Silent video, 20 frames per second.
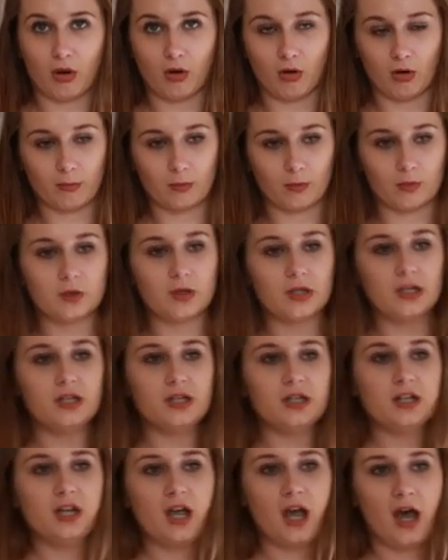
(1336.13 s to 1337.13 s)
horrible.
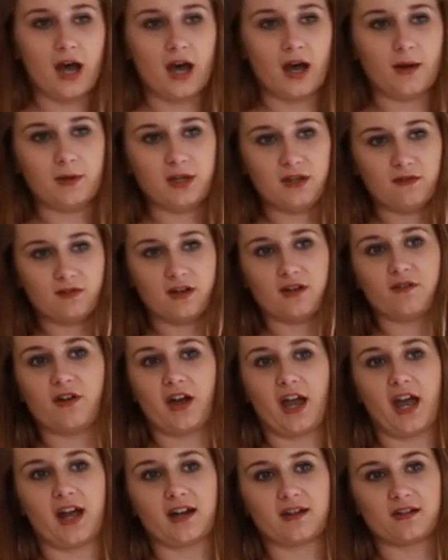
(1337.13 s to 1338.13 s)
Even if
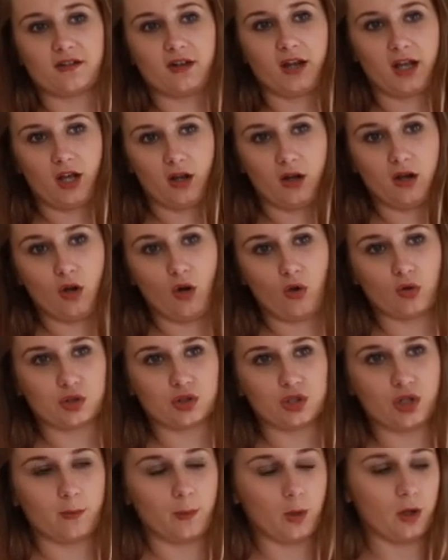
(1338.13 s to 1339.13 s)
I had like a
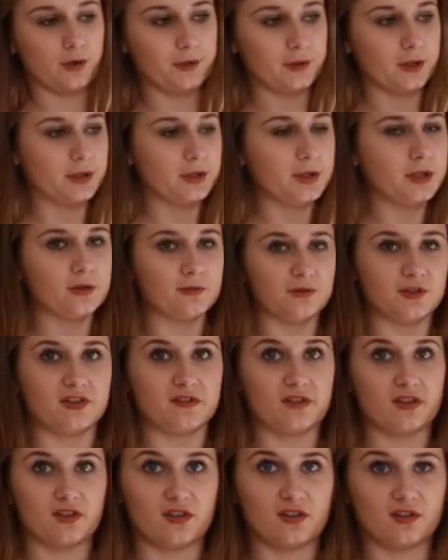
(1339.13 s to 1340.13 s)
long top on,
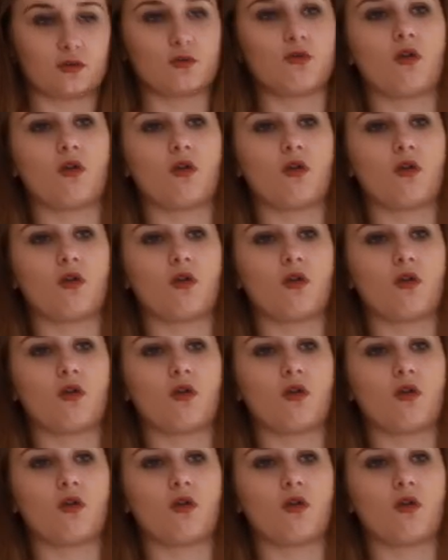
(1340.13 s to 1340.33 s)
obviously this is